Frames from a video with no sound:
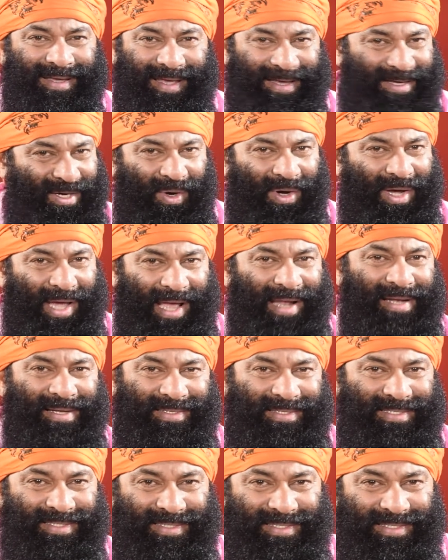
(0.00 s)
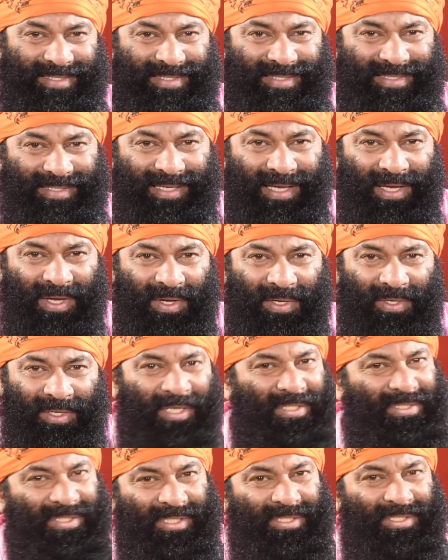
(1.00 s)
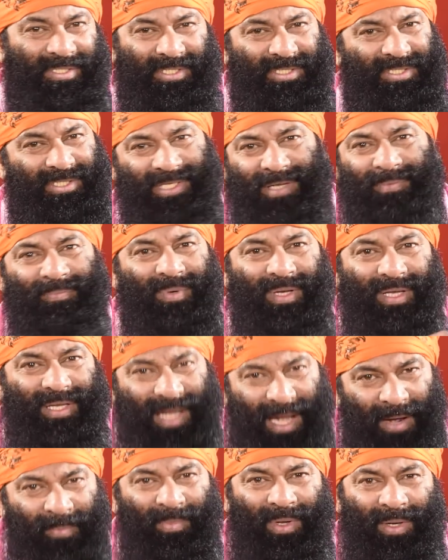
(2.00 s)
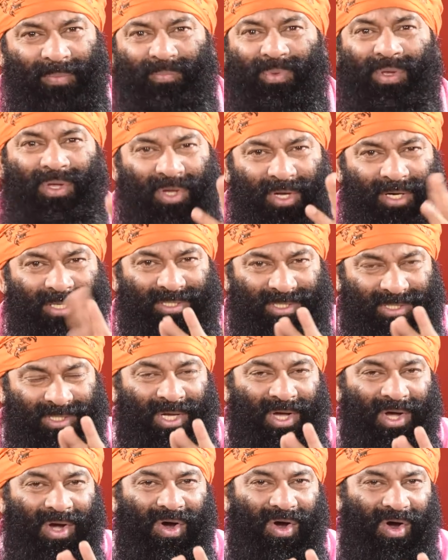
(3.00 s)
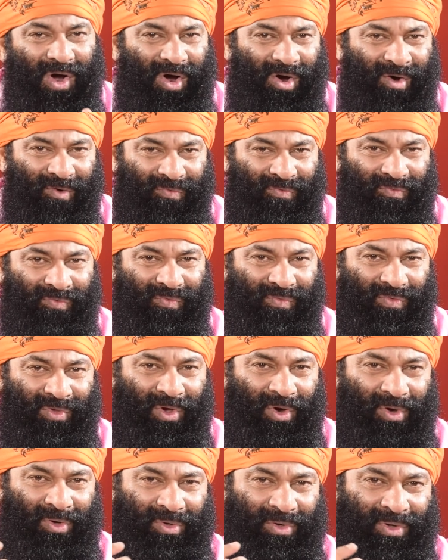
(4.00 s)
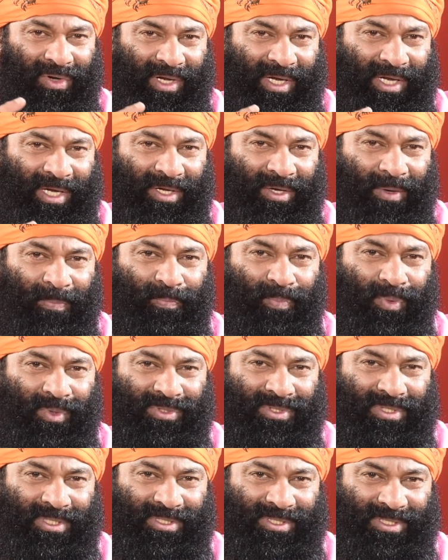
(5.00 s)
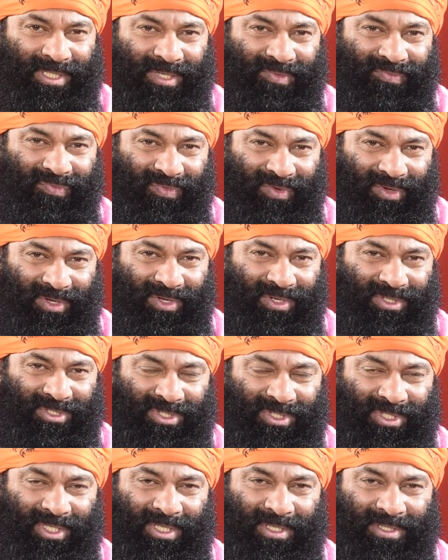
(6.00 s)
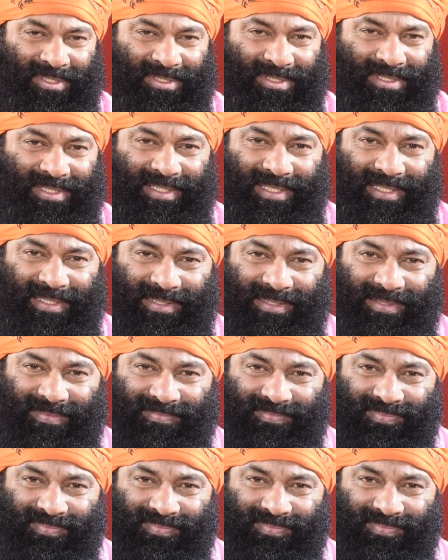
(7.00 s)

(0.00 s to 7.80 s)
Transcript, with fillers: Your health diseases simply come in because of your greed of possessing for your children.